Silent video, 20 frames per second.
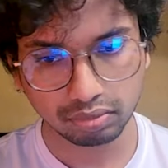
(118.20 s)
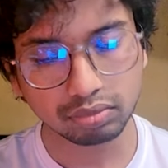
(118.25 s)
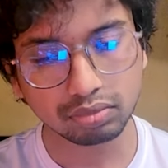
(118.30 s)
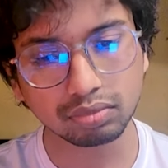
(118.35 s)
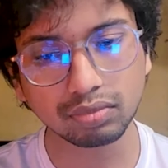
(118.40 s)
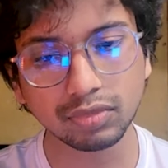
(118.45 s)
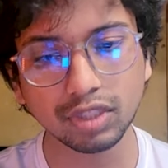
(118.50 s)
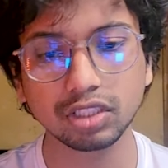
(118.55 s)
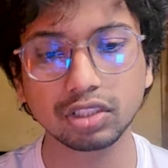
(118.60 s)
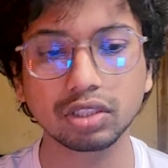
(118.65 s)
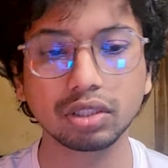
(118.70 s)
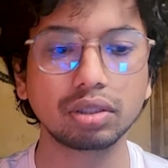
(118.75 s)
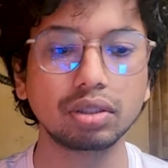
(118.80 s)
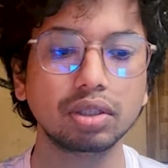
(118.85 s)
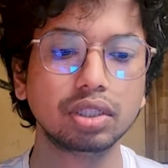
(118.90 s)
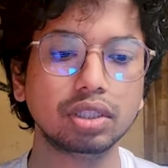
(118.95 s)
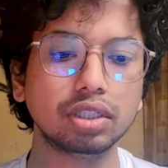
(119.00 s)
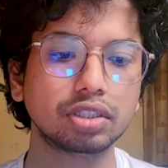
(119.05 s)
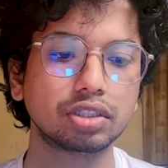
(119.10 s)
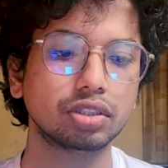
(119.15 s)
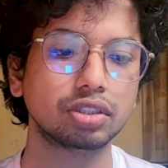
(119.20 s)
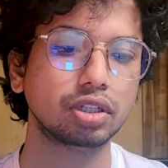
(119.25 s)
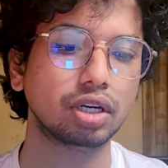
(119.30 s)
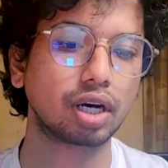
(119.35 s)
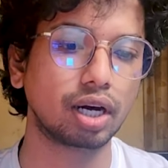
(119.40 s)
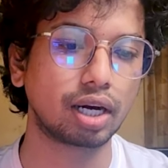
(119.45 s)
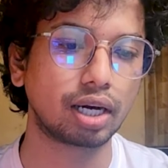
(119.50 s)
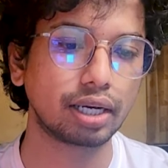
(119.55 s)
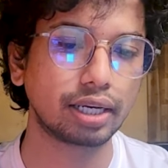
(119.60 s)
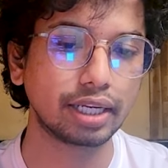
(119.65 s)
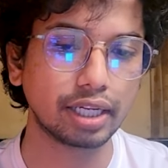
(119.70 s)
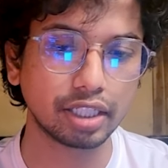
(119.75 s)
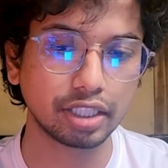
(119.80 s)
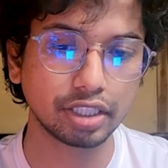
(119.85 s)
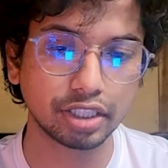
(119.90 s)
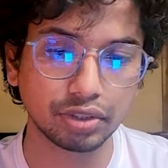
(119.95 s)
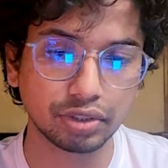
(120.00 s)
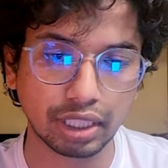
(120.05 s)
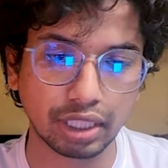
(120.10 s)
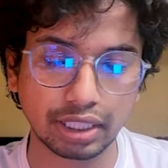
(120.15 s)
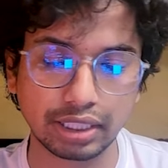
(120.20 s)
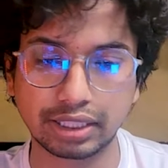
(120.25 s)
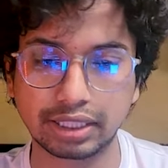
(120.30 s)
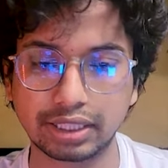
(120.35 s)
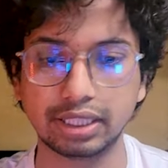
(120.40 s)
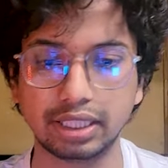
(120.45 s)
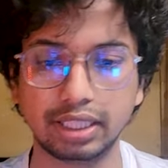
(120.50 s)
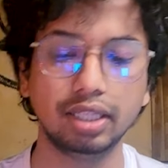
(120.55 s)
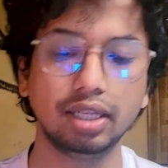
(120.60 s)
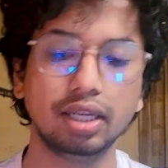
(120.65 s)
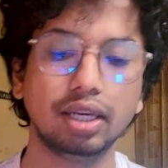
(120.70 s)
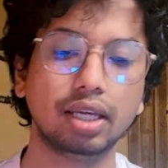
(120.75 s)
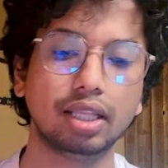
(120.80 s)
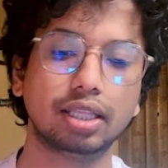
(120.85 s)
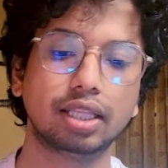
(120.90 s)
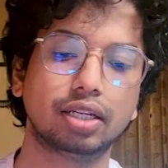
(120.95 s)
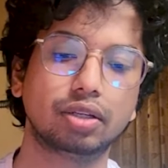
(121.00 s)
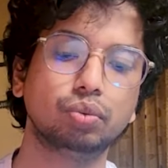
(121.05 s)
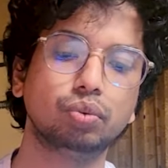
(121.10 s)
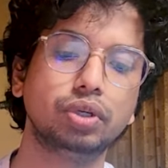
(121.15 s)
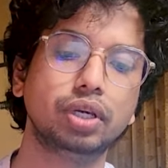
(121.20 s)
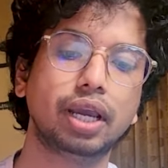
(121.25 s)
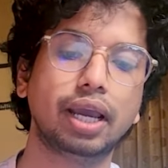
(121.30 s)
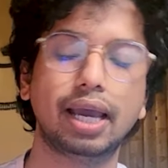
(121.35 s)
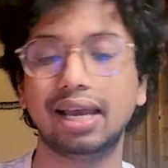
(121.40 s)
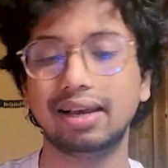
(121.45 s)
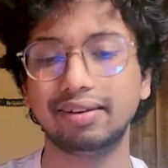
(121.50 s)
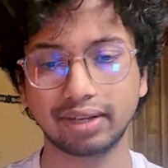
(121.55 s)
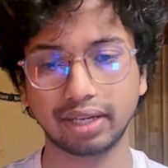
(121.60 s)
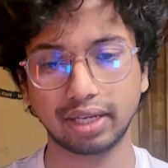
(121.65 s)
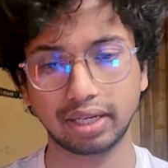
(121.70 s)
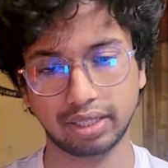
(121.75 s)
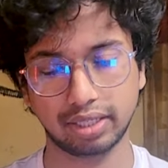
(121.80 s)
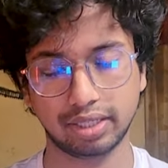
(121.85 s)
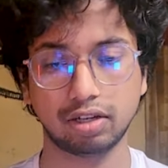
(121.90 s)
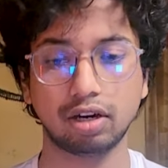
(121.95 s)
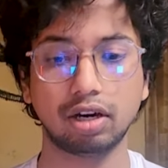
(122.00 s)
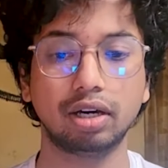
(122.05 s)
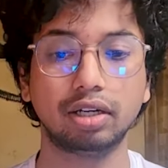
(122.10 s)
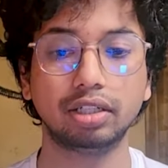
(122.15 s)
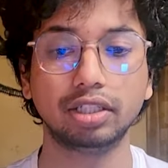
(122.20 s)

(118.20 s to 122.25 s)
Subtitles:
So here you can see that we have a new